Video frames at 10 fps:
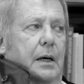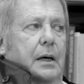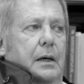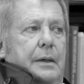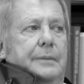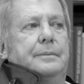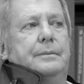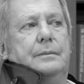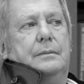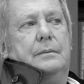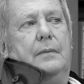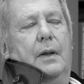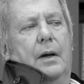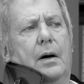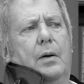Um,
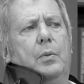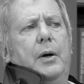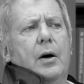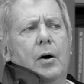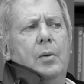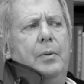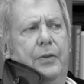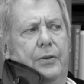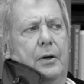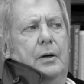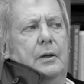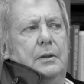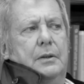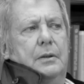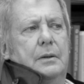we always
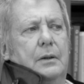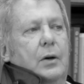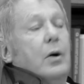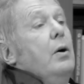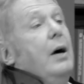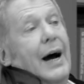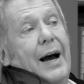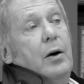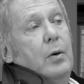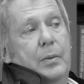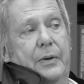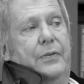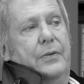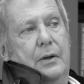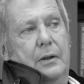thought, or I always
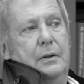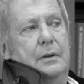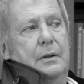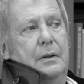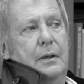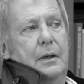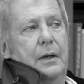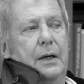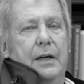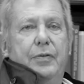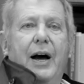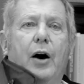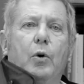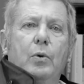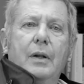thought, if I
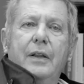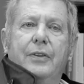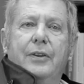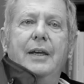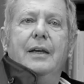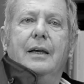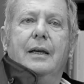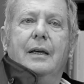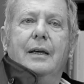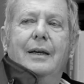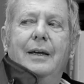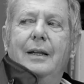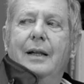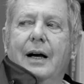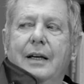only think
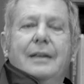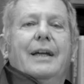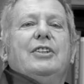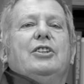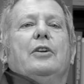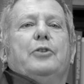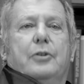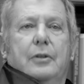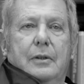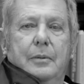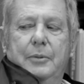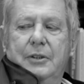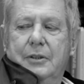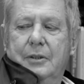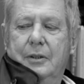in architectural
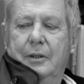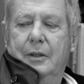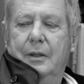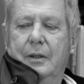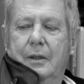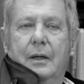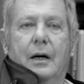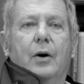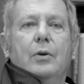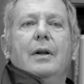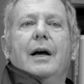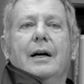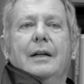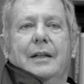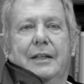terms, only
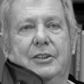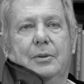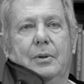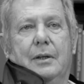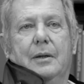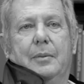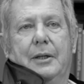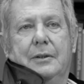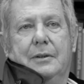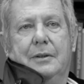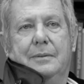architecture will come out.